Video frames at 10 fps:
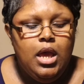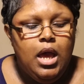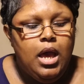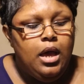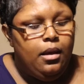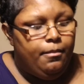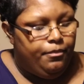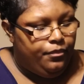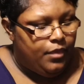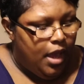I
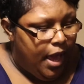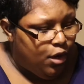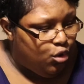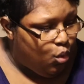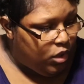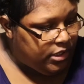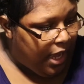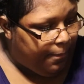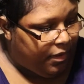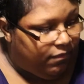don't know what
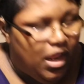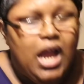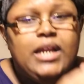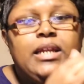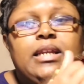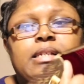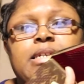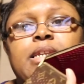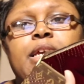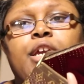type of lining is
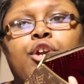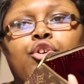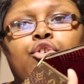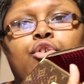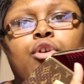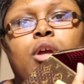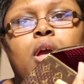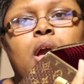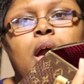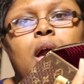in here.
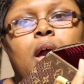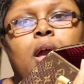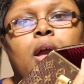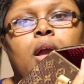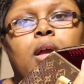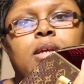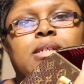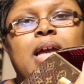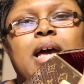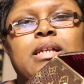It's
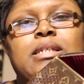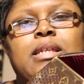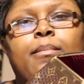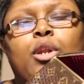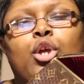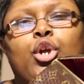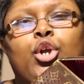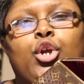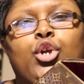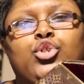kind of
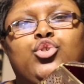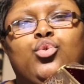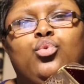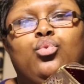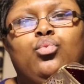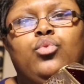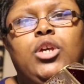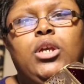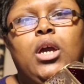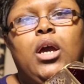similar to
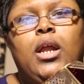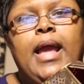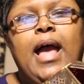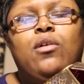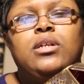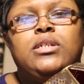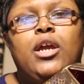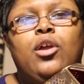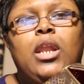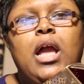the
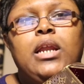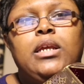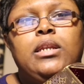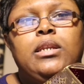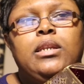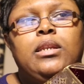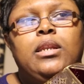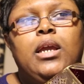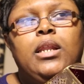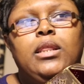Alcantara lining
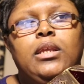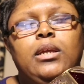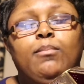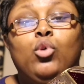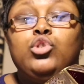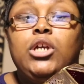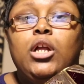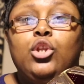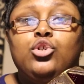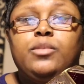in the
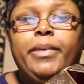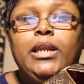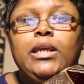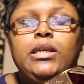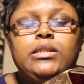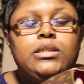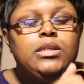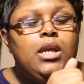multicolor Speedies.